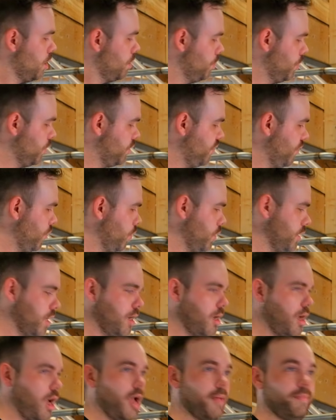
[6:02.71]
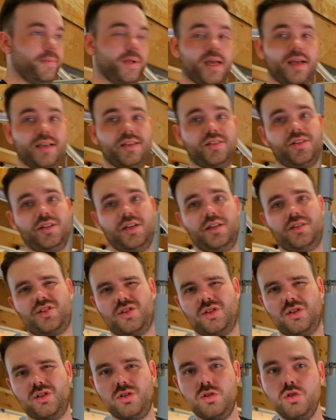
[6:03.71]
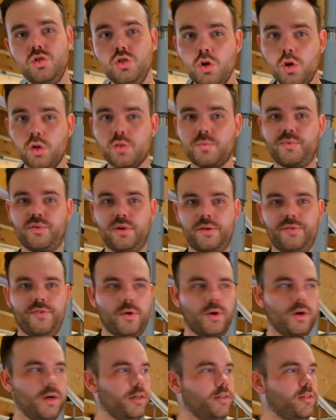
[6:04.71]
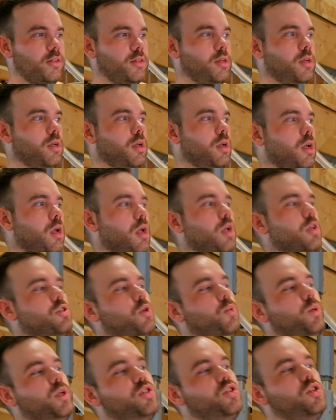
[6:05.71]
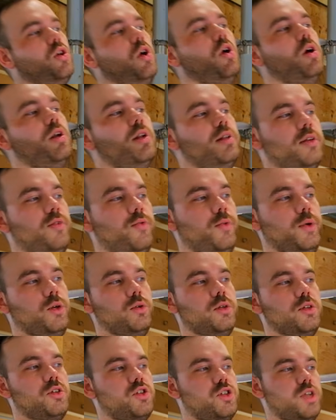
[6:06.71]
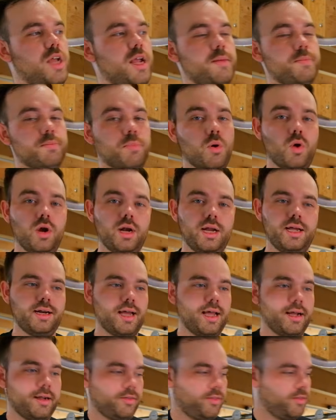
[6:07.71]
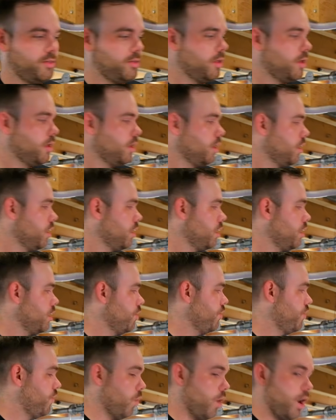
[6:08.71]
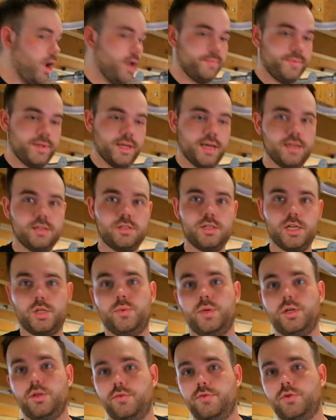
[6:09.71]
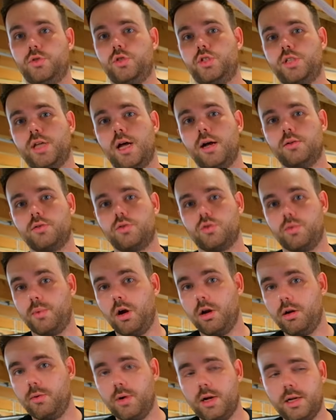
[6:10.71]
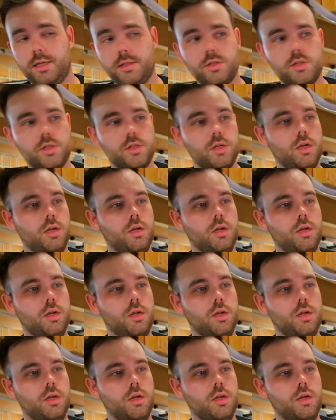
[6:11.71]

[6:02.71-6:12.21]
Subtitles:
But for the IPAs, it's not preferred. So we saw that if we do the same boiling length for IPAs as we do for stouts or barley wines,